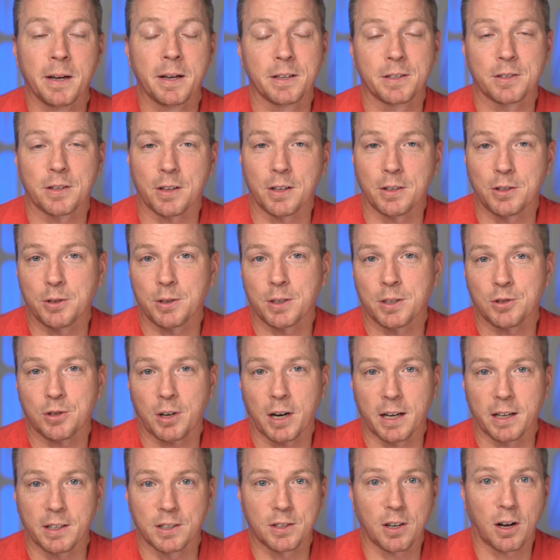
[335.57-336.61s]
so that you can
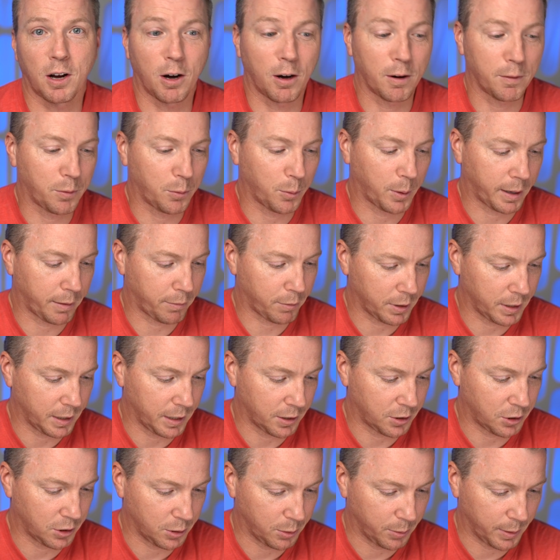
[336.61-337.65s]
try to solve whatever the
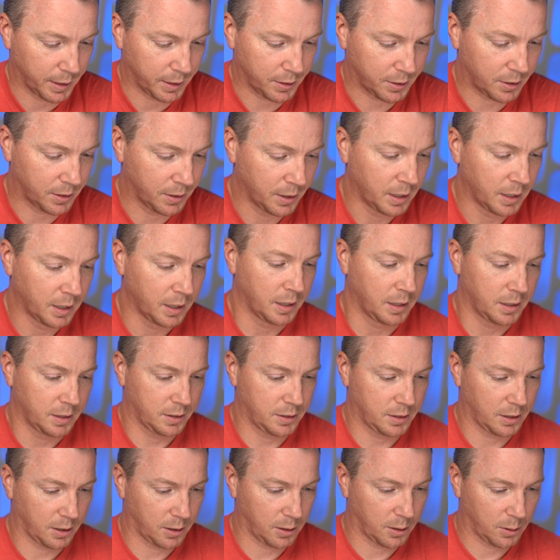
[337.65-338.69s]
issue is.
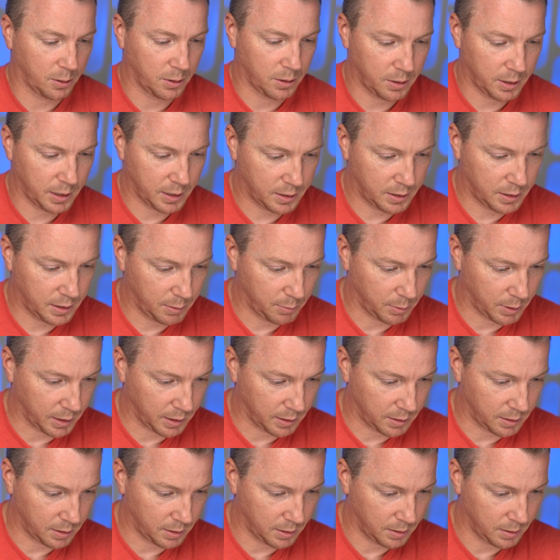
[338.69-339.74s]
So let's see what
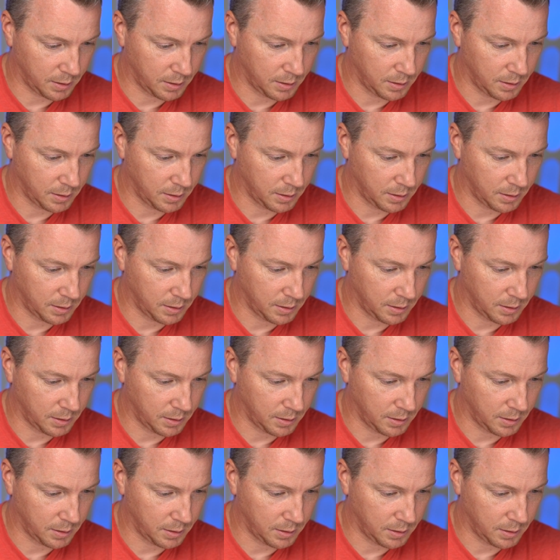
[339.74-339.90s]
it...